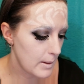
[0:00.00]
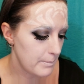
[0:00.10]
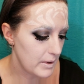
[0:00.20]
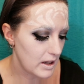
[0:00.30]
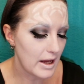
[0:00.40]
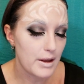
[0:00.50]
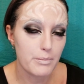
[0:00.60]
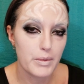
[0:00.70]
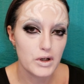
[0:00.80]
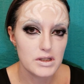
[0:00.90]
but I
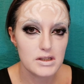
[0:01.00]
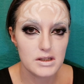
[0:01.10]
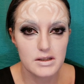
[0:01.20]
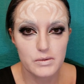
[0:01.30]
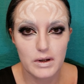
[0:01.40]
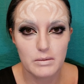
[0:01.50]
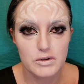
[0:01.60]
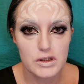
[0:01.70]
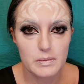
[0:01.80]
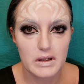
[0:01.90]
purchased this one
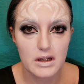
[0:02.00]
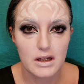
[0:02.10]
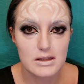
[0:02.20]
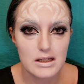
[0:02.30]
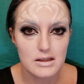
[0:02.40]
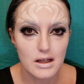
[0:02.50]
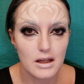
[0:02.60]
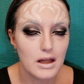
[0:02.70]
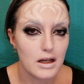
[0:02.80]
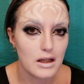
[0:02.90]
just because he
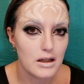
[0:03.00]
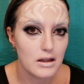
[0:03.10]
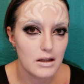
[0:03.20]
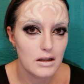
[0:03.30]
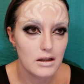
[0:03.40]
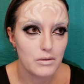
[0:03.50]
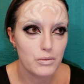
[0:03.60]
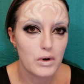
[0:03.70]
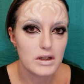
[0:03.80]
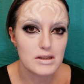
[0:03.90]
said that it
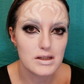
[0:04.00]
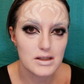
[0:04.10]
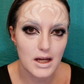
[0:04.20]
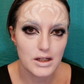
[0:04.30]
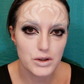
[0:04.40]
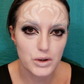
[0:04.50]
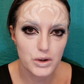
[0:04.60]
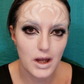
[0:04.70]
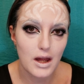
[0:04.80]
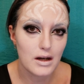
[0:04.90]
was designed to
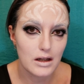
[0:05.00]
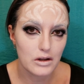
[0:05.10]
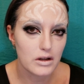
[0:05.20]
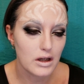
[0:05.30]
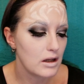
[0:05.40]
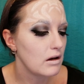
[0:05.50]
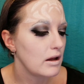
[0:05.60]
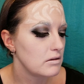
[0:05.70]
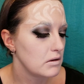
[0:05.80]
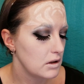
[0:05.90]
create any look, and
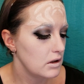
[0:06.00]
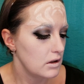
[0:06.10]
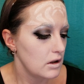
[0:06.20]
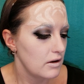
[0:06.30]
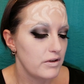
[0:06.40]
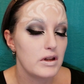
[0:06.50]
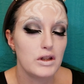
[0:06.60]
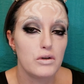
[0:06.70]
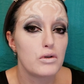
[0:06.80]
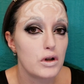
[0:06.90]
I feel like
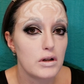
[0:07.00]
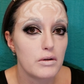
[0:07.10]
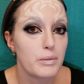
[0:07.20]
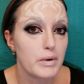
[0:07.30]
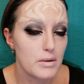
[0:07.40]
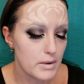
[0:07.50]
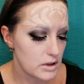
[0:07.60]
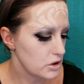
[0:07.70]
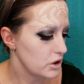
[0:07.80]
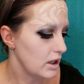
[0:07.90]
you could pretty
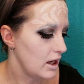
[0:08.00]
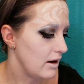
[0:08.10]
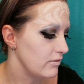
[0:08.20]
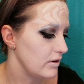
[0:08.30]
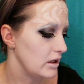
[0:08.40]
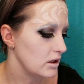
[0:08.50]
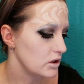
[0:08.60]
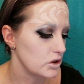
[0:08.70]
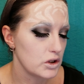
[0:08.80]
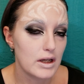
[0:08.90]
much create every
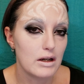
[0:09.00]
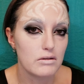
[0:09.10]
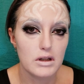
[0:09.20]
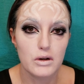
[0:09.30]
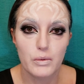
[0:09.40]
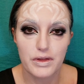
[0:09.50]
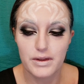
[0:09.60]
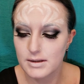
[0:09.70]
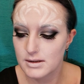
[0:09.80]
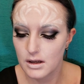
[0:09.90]
look out there with
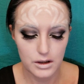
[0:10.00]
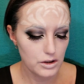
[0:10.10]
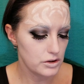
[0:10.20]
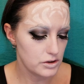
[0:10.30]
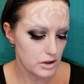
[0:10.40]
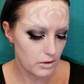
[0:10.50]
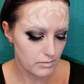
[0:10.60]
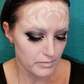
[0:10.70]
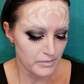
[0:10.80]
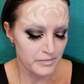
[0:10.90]
this. So
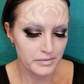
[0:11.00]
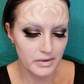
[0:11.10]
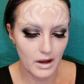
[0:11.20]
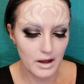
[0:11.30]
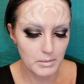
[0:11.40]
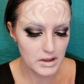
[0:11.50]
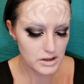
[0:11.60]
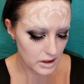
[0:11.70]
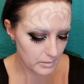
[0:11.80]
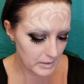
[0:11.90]
I'm going to
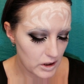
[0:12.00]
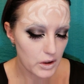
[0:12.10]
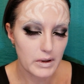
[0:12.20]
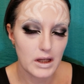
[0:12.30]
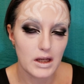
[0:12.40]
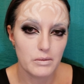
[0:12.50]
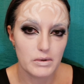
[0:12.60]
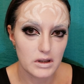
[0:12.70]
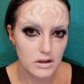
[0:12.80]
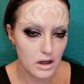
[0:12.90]
start by going in
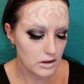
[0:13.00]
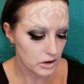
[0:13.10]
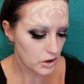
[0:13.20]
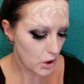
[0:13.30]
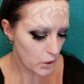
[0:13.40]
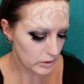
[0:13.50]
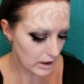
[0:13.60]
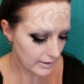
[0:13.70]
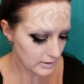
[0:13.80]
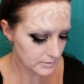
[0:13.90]
with the color Cola,